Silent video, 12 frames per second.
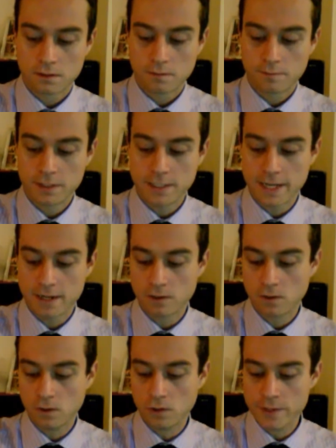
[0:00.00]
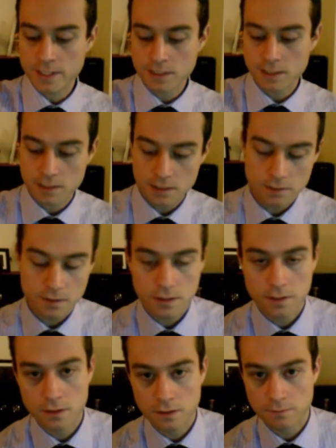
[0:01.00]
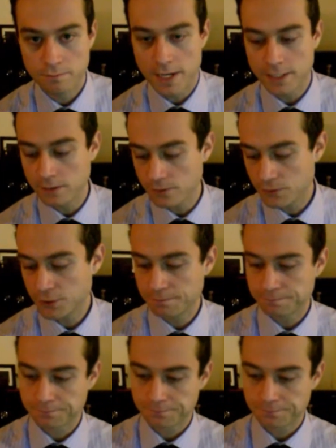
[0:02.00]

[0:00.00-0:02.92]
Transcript: Botanical Oasis body lotion.